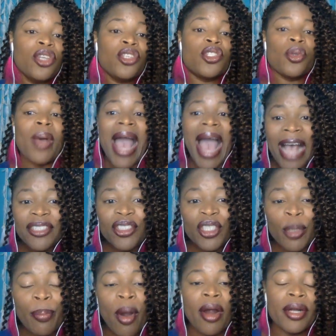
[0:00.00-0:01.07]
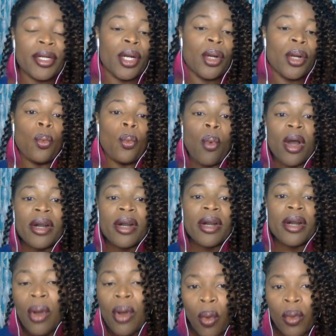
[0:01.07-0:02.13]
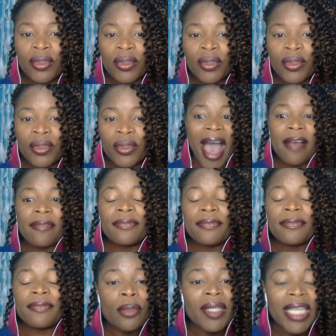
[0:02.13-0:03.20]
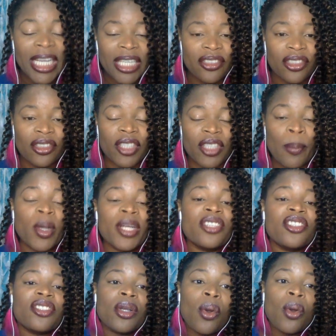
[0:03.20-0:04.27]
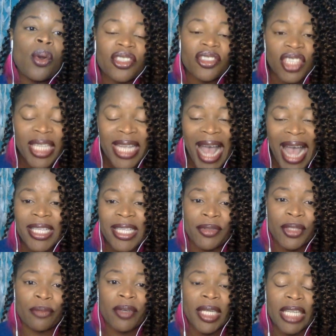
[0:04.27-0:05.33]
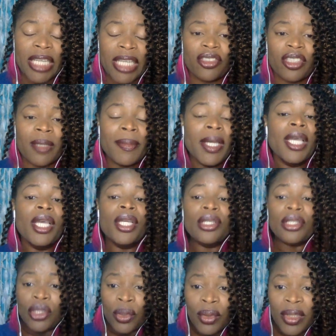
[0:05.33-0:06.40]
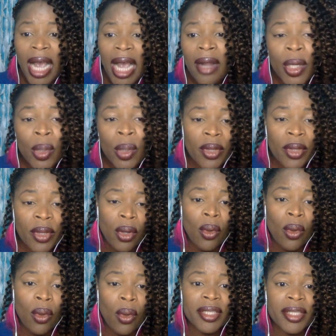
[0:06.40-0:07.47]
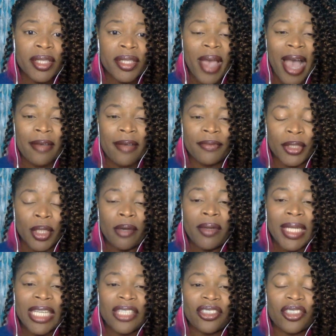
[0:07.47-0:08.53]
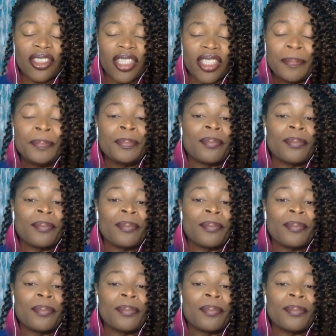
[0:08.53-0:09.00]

So ask your partner, what are the goals that you have for your relationship? What is the goals that she has for your relationship? You tell her what the goals are that you have for your relationship.